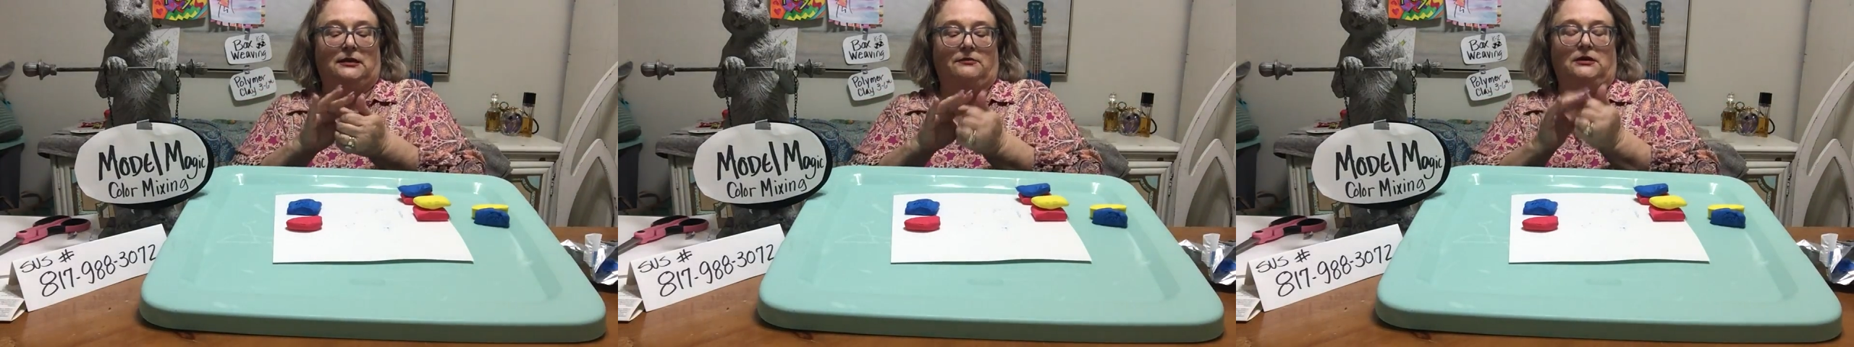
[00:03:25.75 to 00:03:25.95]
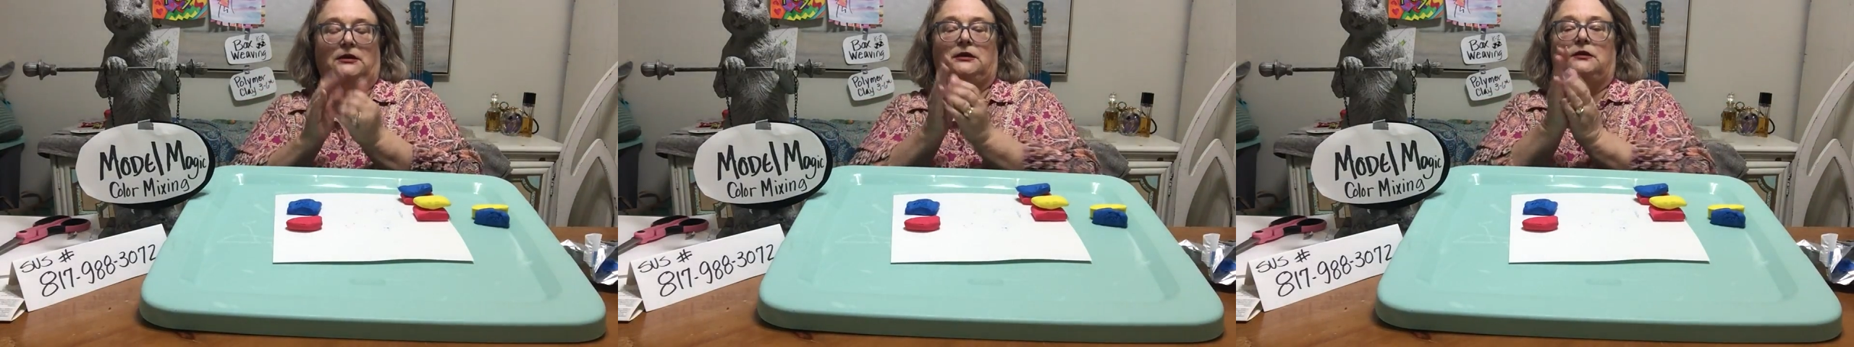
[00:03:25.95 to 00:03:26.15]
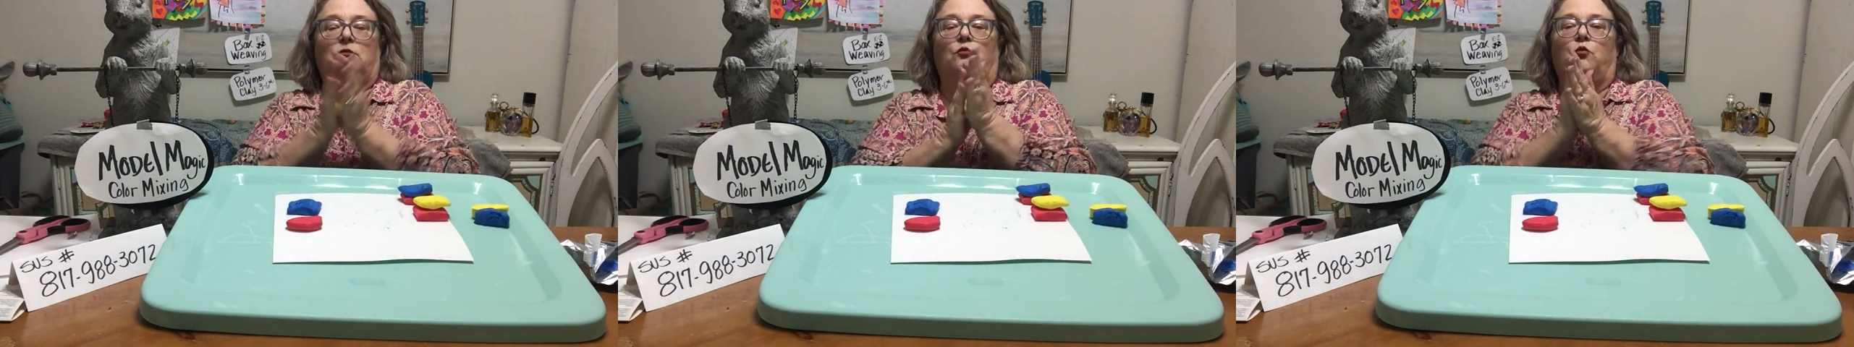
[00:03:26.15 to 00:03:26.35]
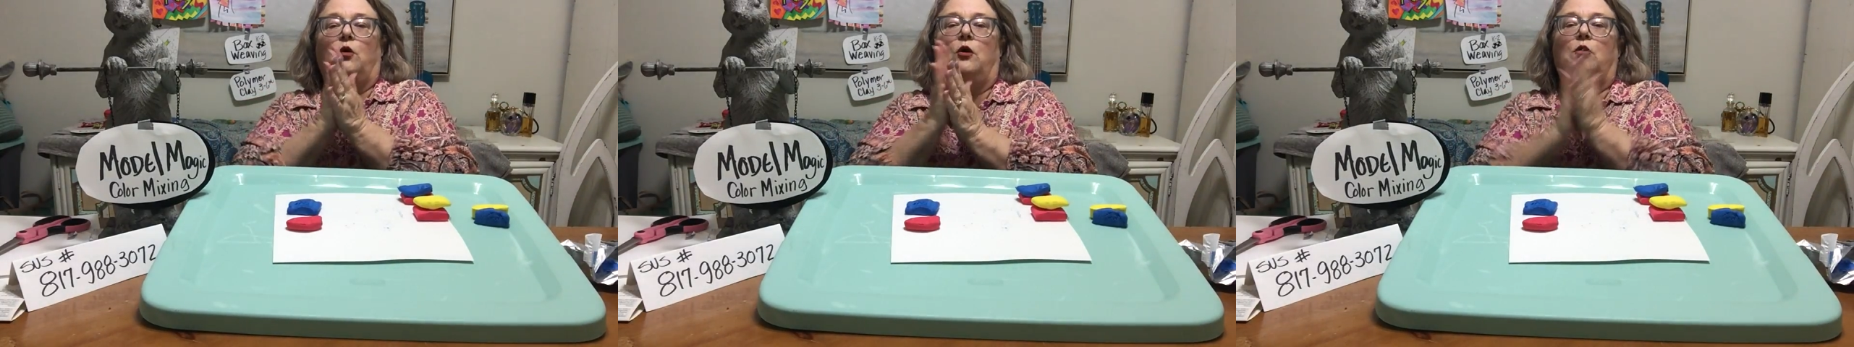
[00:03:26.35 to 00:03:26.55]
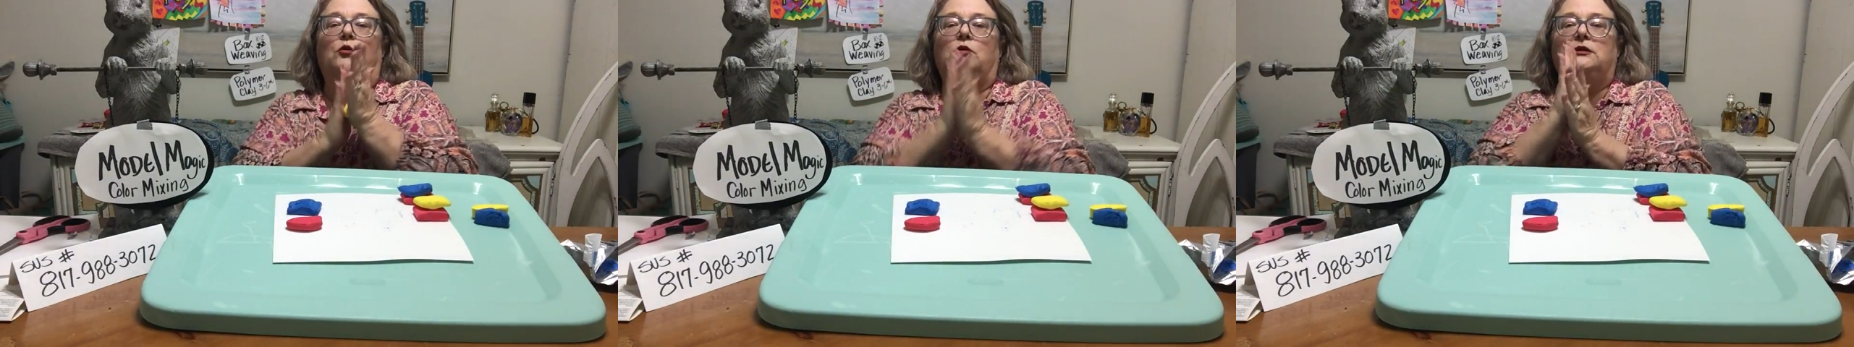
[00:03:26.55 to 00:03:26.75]
I'm going to
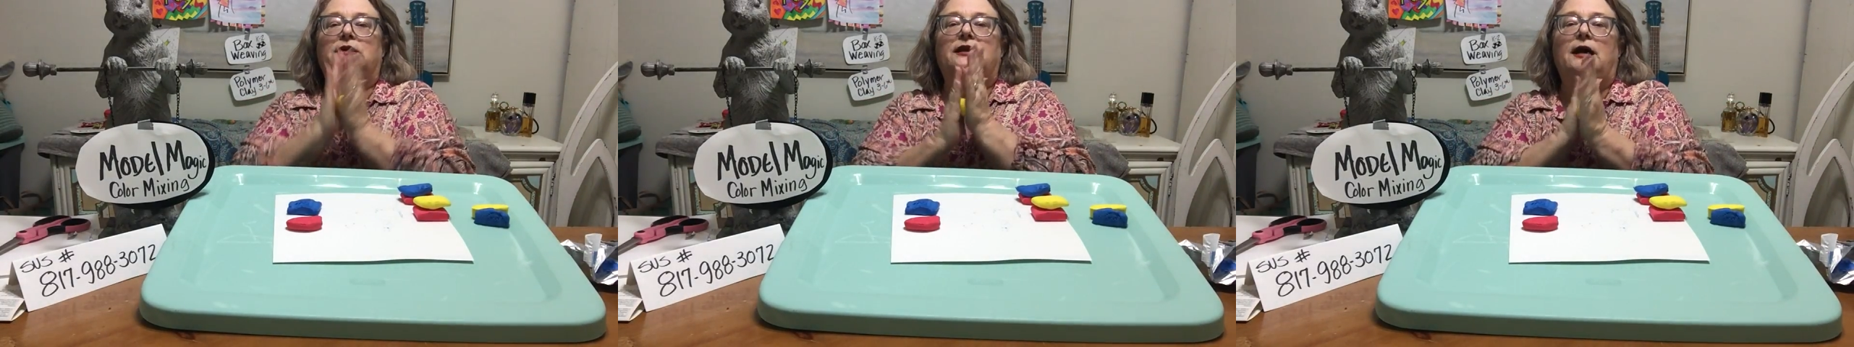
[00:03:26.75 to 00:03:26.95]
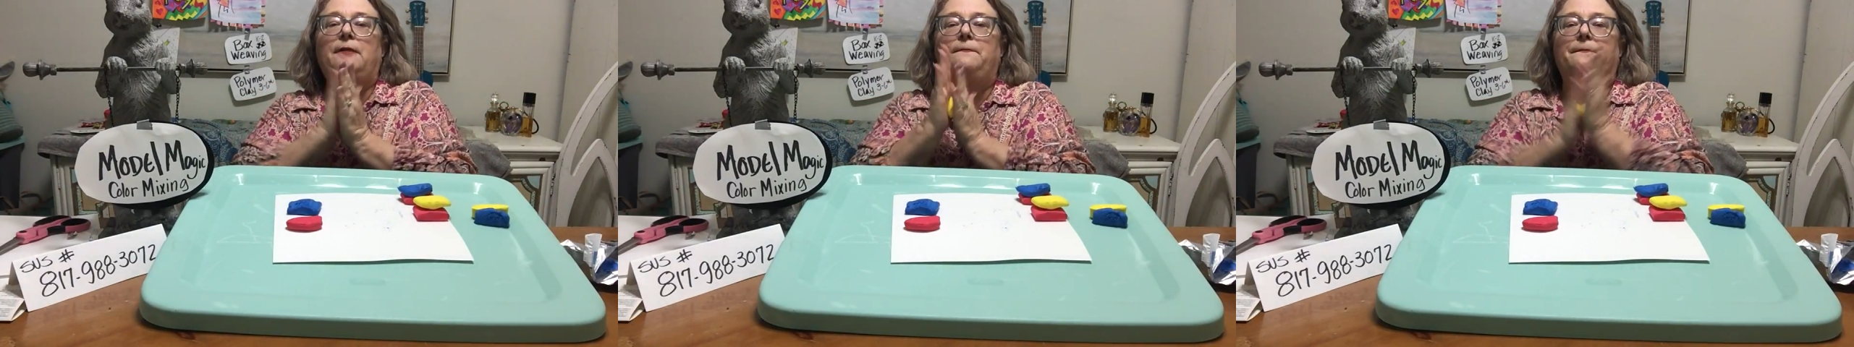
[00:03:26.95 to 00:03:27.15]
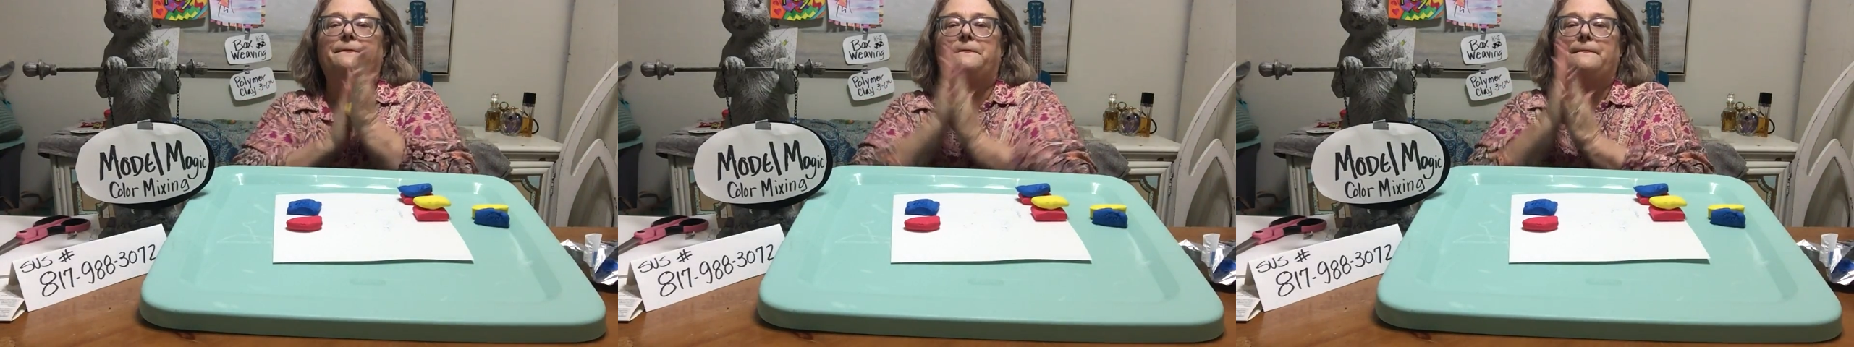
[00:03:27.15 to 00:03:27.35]
roll it up,